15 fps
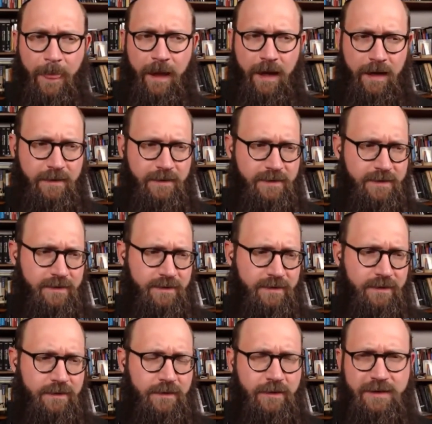that
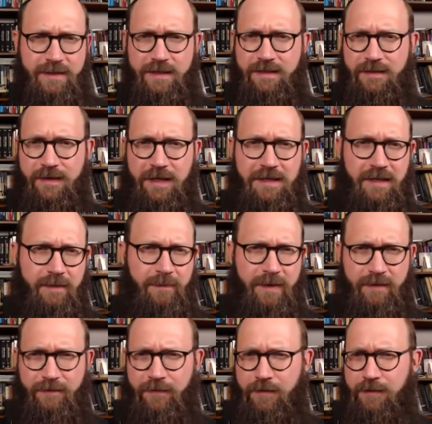looked into things like
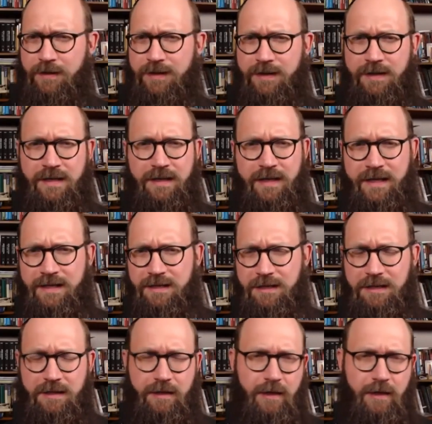Bigfoot and Atlantis